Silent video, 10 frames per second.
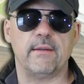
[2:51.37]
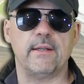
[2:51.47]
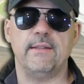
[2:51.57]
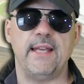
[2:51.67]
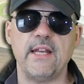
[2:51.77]

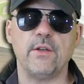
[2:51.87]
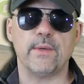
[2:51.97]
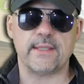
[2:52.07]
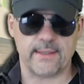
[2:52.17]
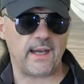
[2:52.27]

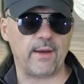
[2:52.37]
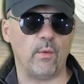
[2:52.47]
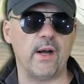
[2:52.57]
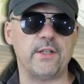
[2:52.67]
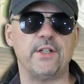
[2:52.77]
continuously. I
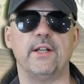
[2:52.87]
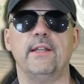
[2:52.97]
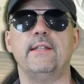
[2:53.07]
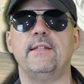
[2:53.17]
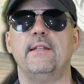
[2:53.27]
want you to
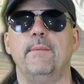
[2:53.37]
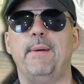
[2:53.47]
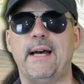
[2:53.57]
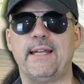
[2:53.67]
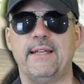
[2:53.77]
listen to the
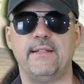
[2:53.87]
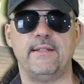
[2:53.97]
podcast.